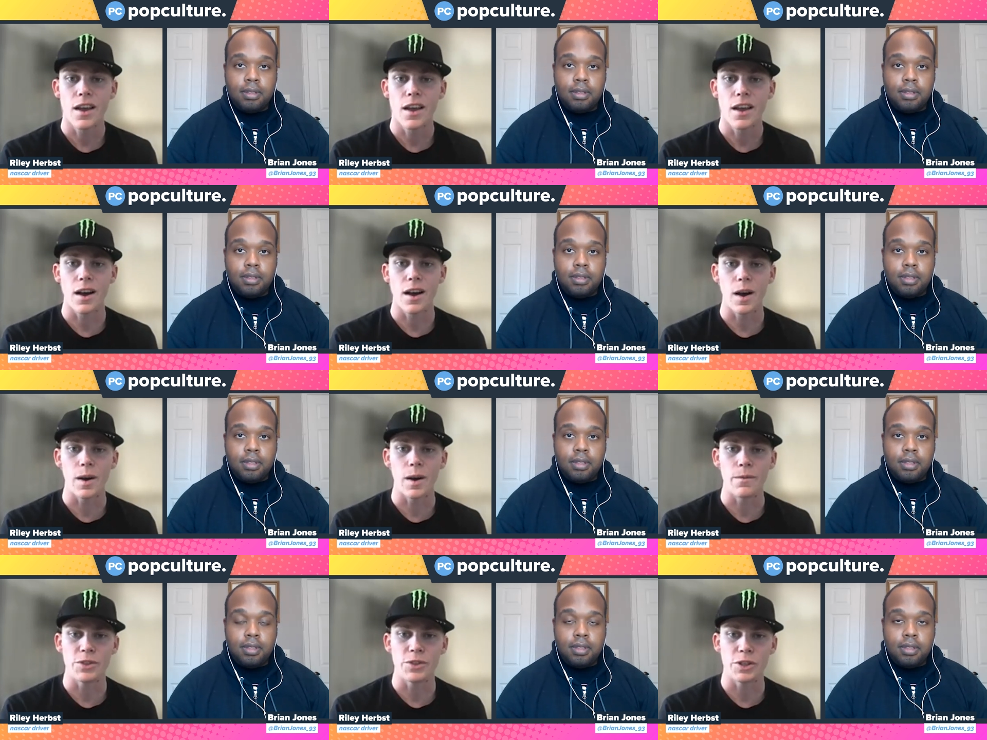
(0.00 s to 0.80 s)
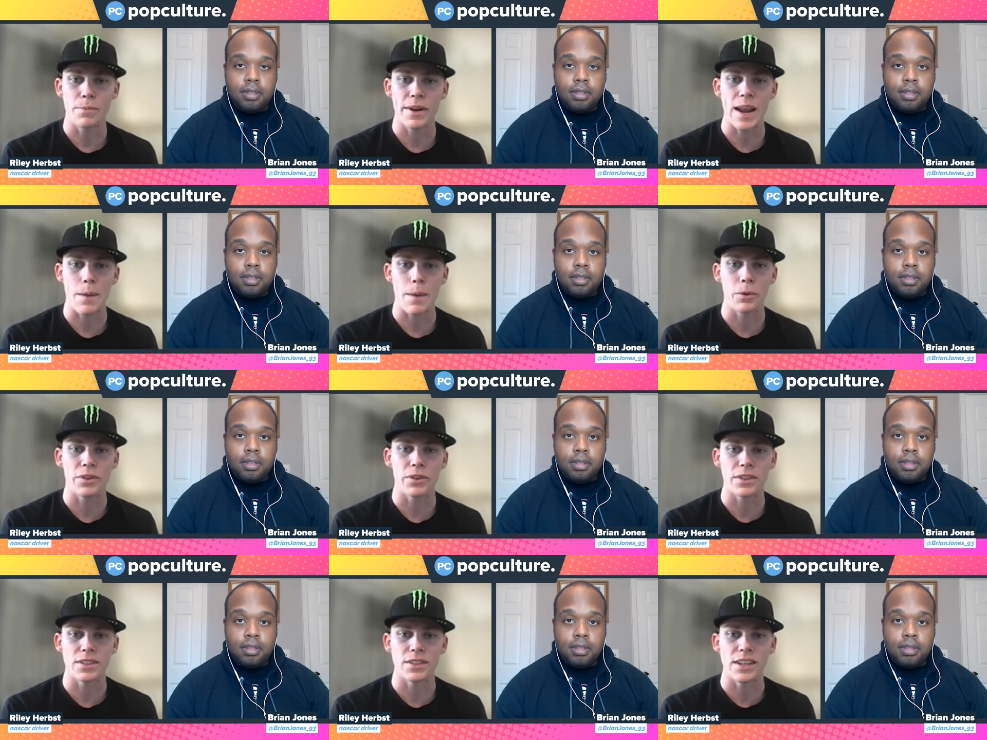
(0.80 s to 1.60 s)
Speaker 1: um, just being able to
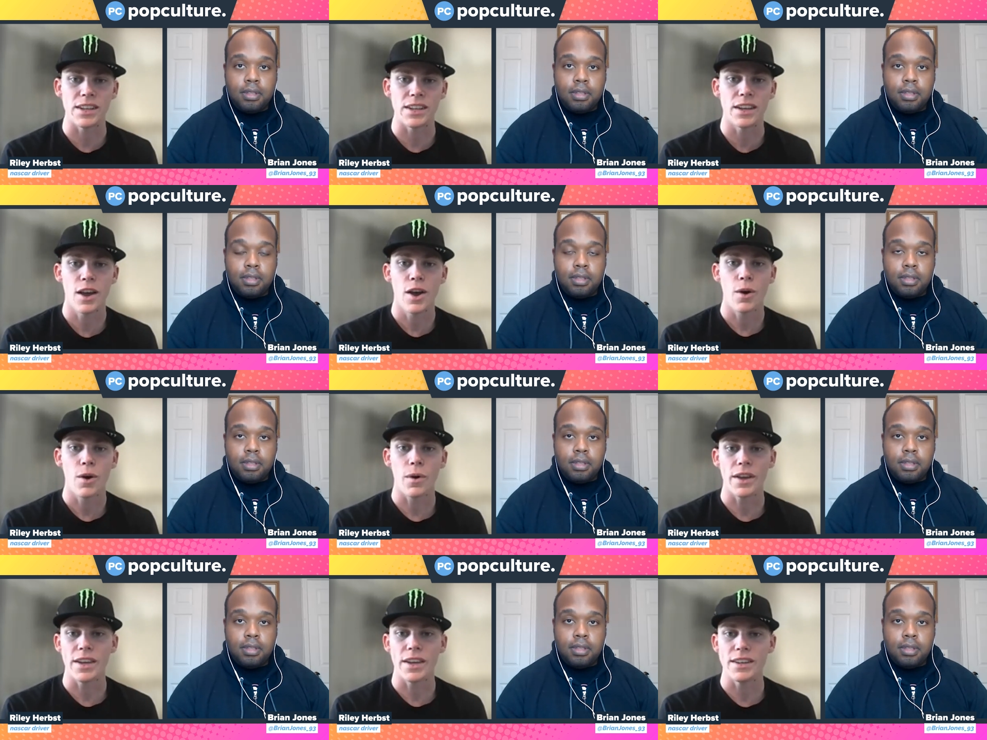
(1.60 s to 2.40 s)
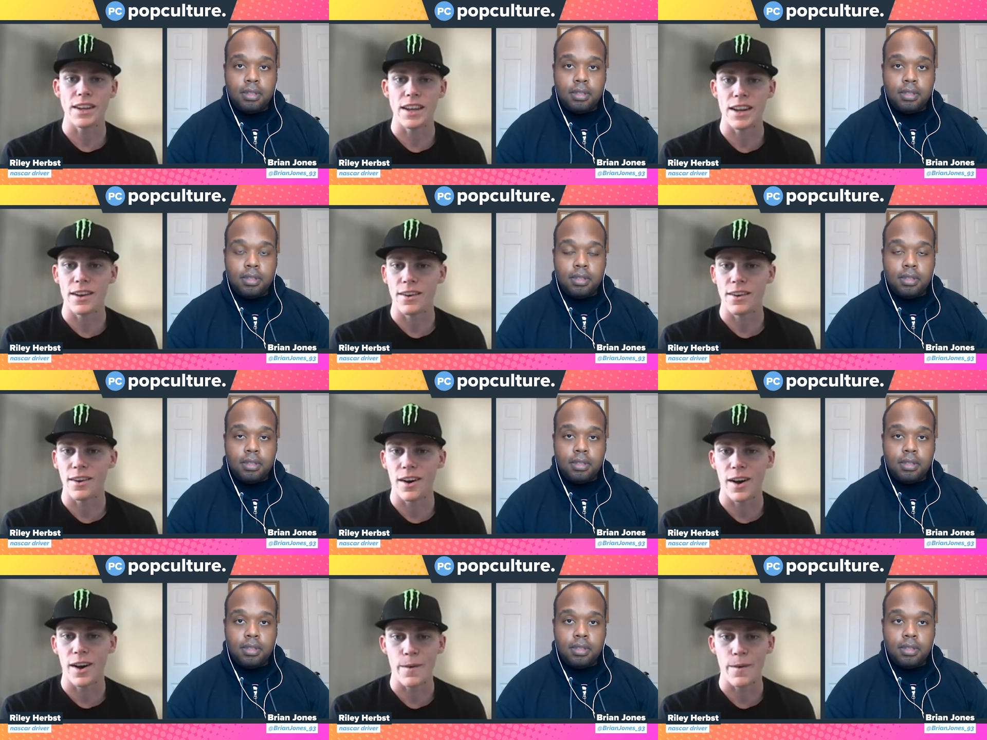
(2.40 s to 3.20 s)
see what he did
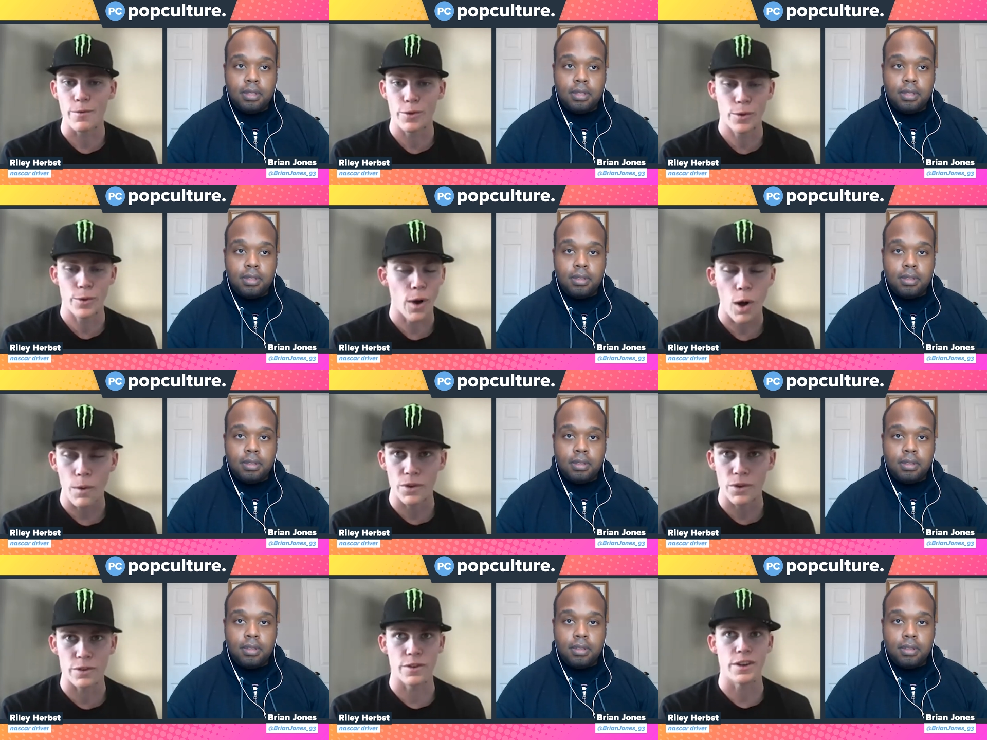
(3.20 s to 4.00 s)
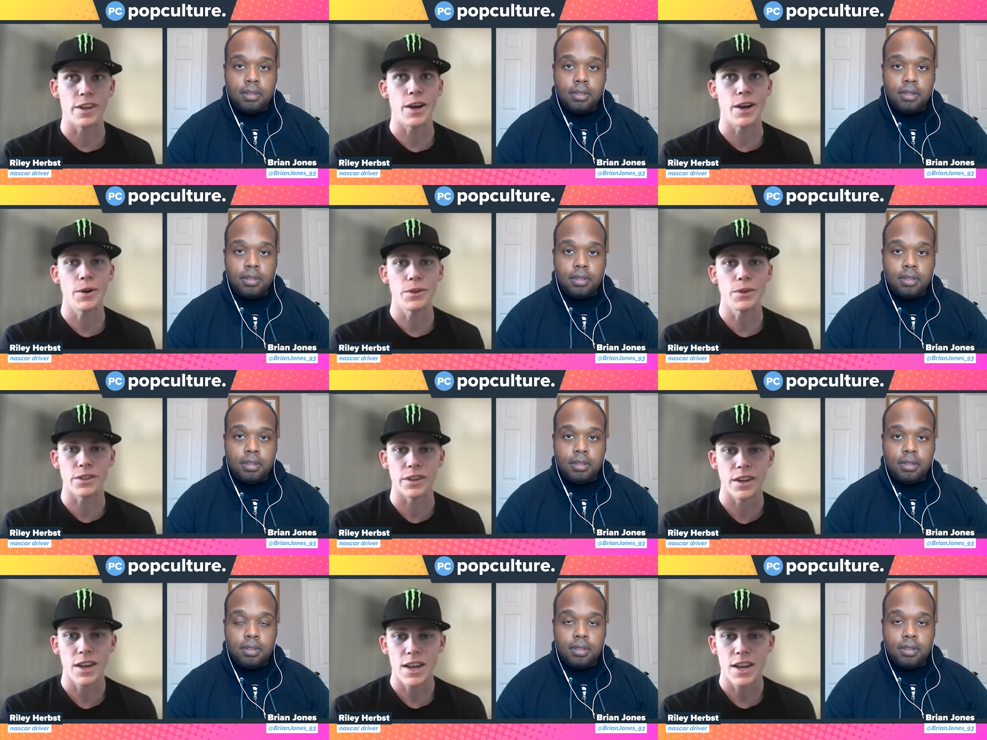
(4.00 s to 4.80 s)
um, through all of his videos
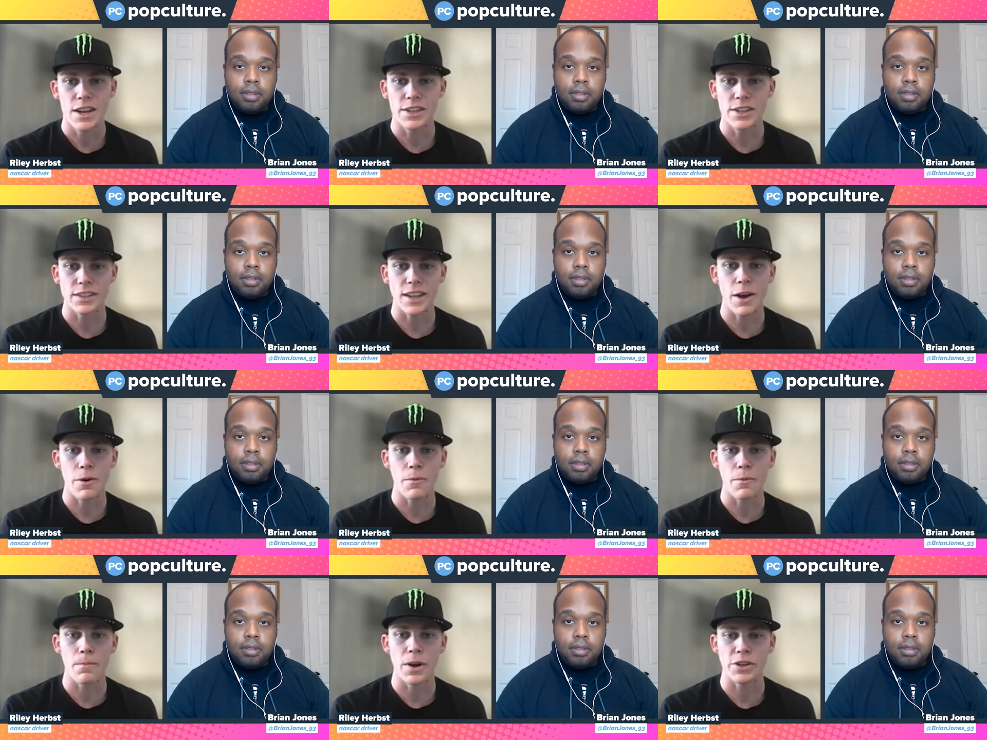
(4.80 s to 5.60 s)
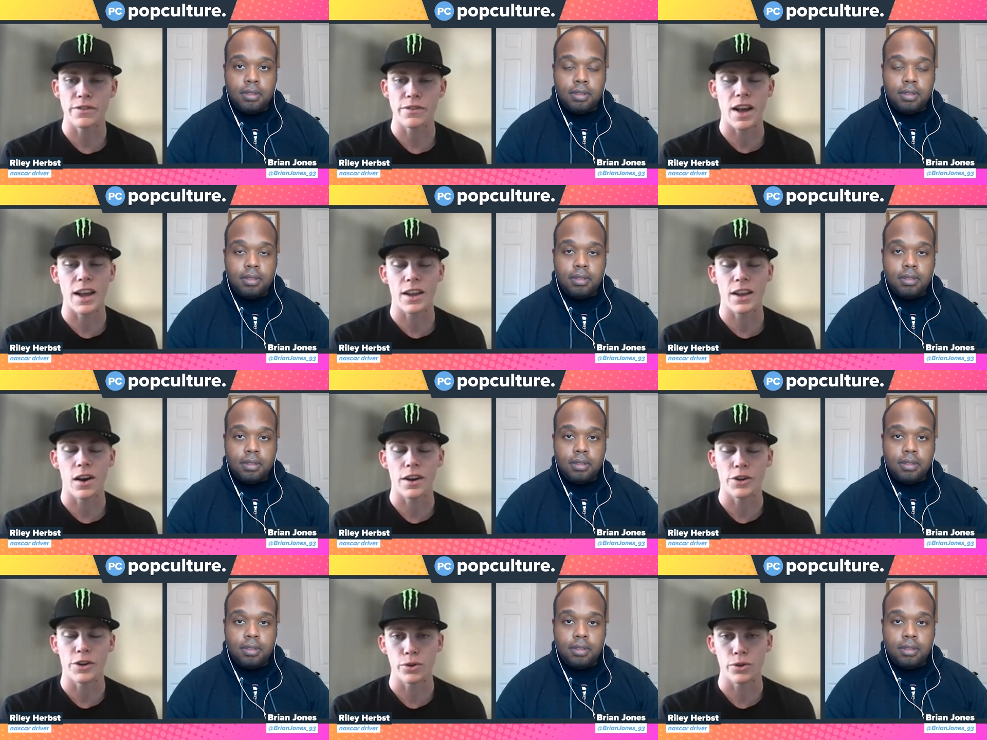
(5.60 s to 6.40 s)
and just how much of an icon
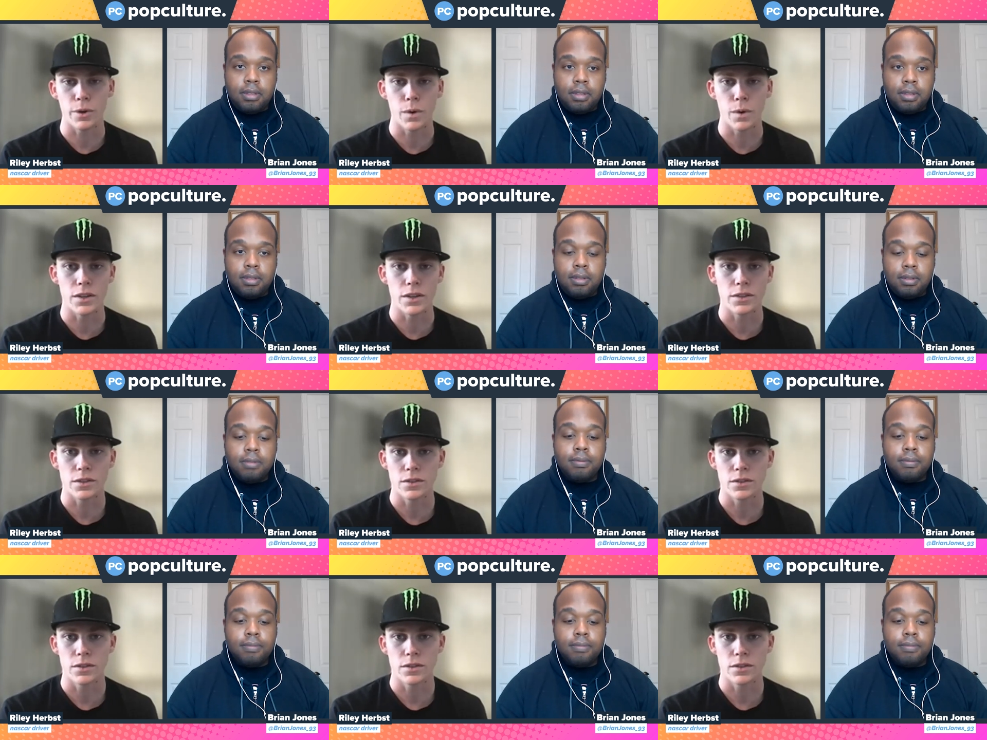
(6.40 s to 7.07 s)
he truly was.